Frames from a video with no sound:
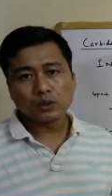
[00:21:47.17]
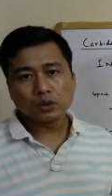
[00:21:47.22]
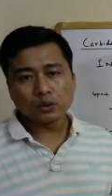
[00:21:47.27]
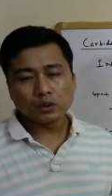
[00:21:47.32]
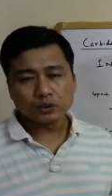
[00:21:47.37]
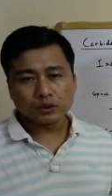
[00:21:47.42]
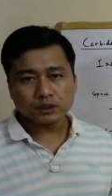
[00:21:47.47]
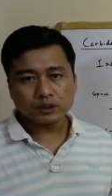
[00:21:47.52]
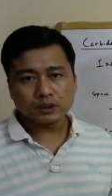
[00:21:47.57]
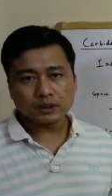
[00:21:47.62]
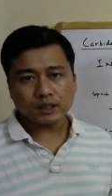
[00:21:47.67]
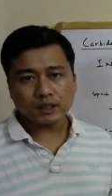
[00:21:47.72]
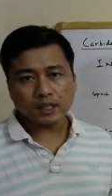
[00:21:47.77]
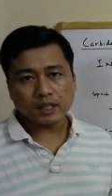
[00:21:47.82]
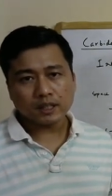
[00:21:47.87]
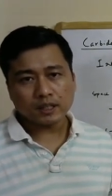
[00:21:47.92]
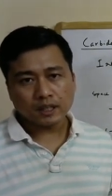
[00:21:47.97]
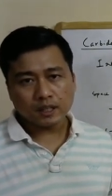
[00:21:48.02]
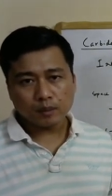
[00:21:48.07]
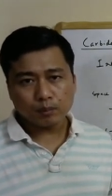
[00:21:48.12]
which is
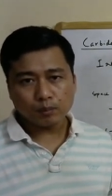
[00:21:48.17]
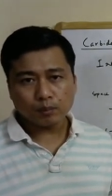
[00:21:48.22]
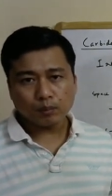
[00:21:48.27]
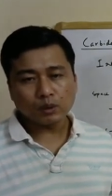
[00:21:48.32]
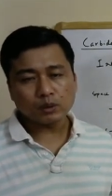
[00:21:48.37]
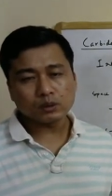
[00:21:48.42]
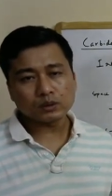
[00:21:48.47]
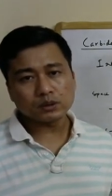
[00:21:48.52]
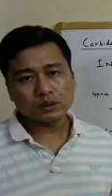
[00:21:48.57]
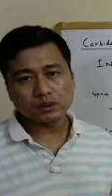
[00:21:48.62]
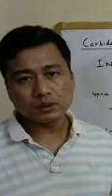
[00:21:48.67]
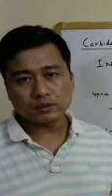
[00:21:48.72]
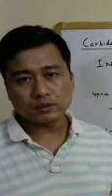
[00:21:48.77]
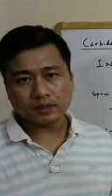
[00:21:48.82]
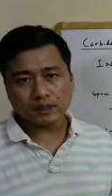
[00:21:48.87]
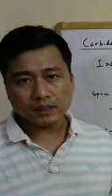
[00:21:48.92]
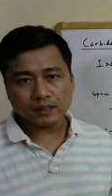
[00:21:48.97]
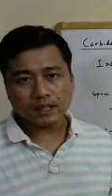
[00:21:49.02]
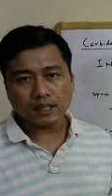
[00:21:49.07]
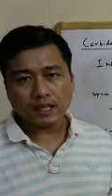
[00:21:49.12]
an important
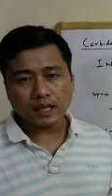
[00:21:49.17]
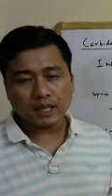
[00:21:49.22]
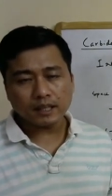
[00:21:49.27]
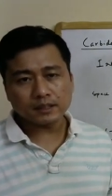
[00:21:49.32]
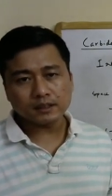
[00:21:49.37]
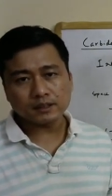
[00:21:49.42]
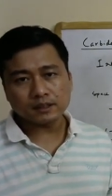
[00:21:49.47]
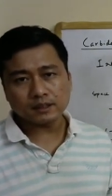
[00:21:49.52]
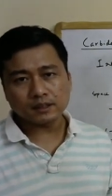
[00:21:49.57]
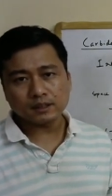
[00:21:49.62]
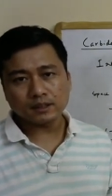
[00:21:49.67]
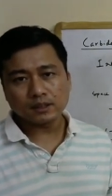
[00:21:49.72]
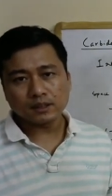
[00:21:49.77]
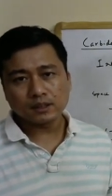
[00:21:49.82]
fertilizer